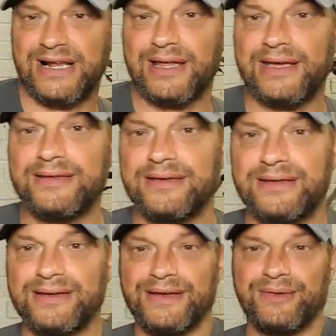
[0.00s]
clean
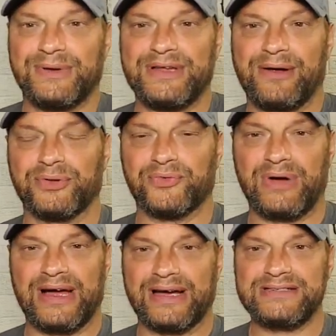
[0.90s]
when you're out on the
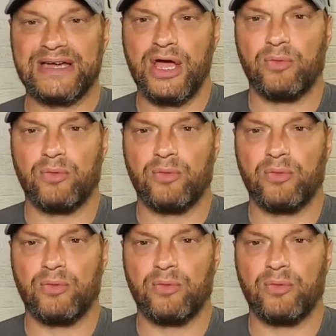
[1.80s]
ride